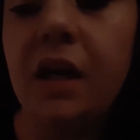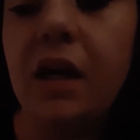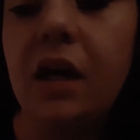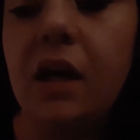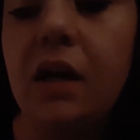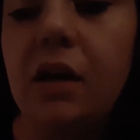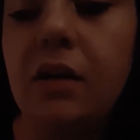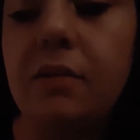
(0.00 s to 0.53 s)

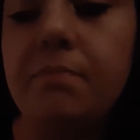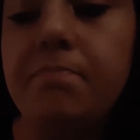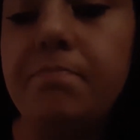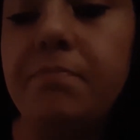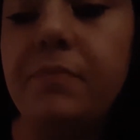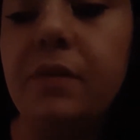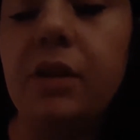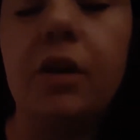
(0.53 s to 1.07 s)

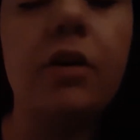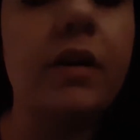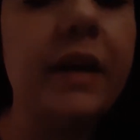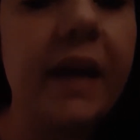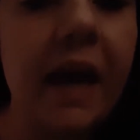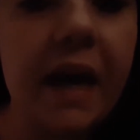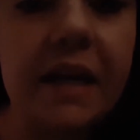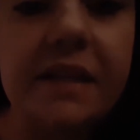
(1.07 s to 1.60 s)
learning
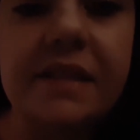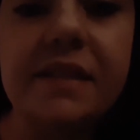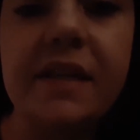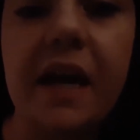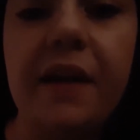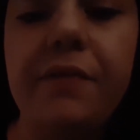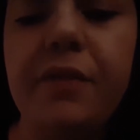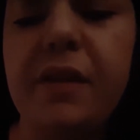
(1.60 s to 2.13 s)
how to
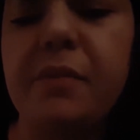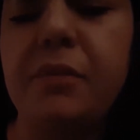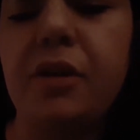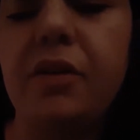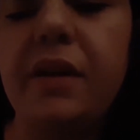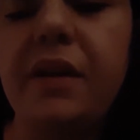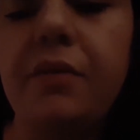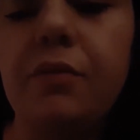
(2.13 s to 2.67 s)
decipher them,
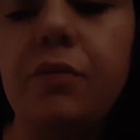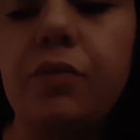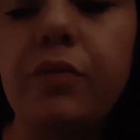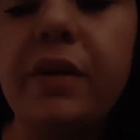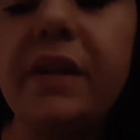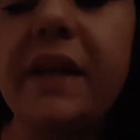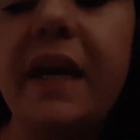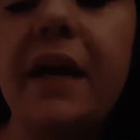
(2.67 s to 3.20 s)
learning
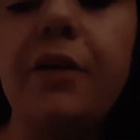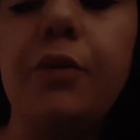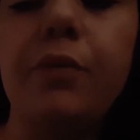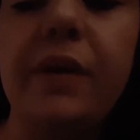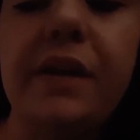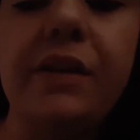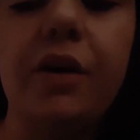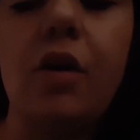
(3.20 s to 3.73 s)
really how to
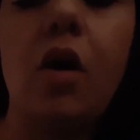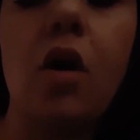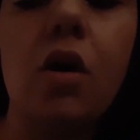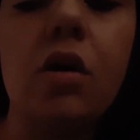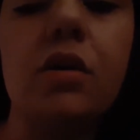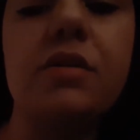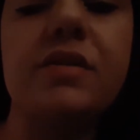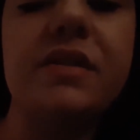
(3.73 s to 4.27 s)
read the
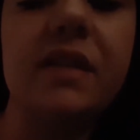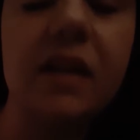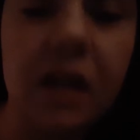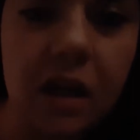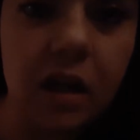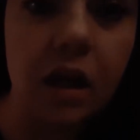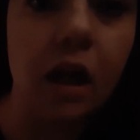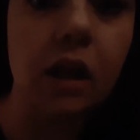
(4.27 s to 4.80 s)
cards
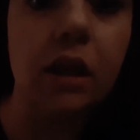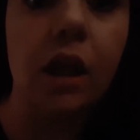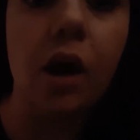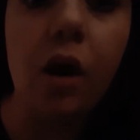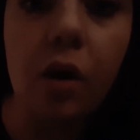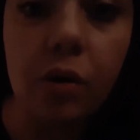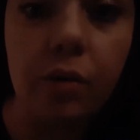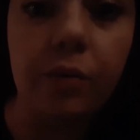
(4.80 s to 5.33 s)

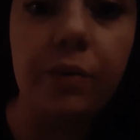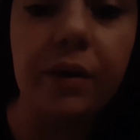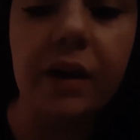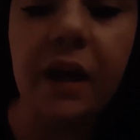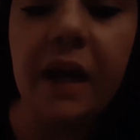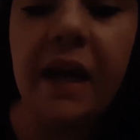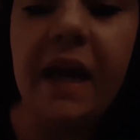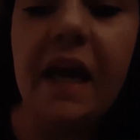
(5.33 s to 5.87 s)
alone,
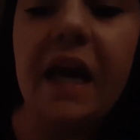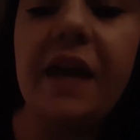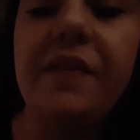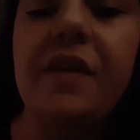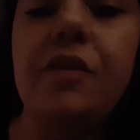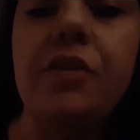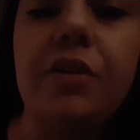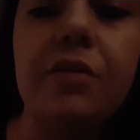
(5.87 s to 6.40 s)
and
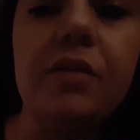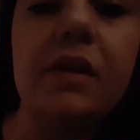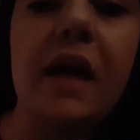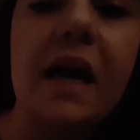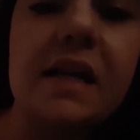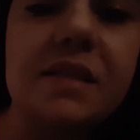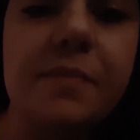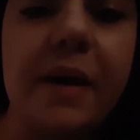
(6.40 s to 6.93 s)
then
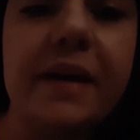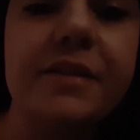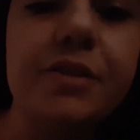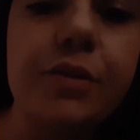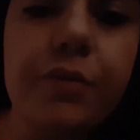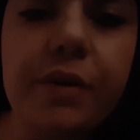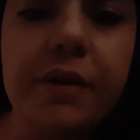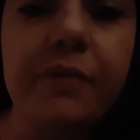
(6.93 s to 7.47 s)
utilize my
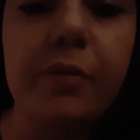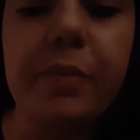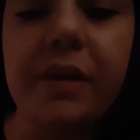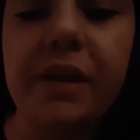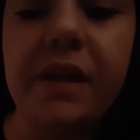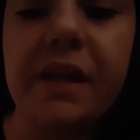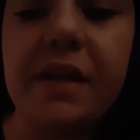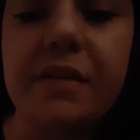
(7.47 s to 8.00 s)
intuitive
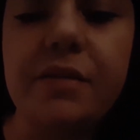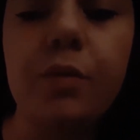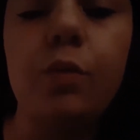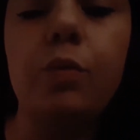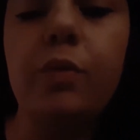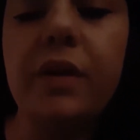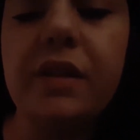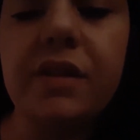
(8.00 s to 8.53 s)
abilities
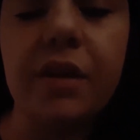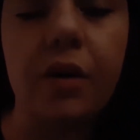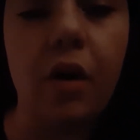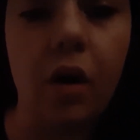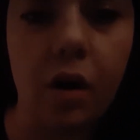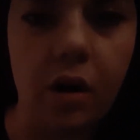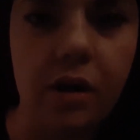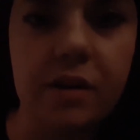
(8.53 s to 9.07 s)
with the
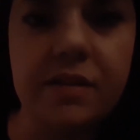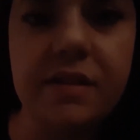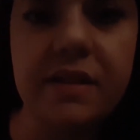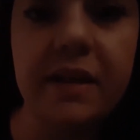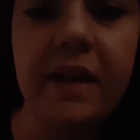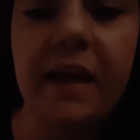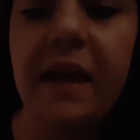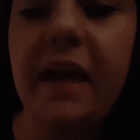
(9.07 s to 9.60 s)
cards
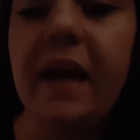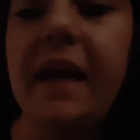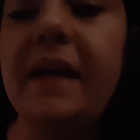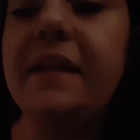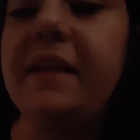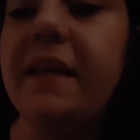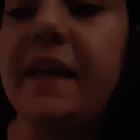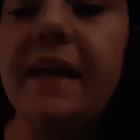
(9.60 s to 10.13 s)

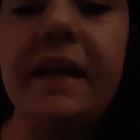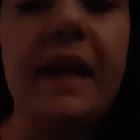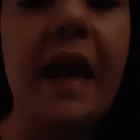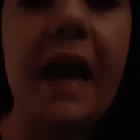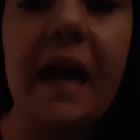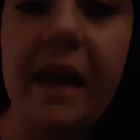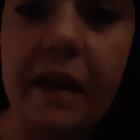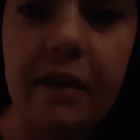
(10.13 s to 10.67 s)
and get
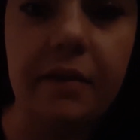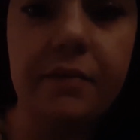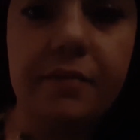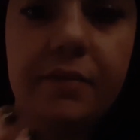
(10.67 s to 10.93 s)
the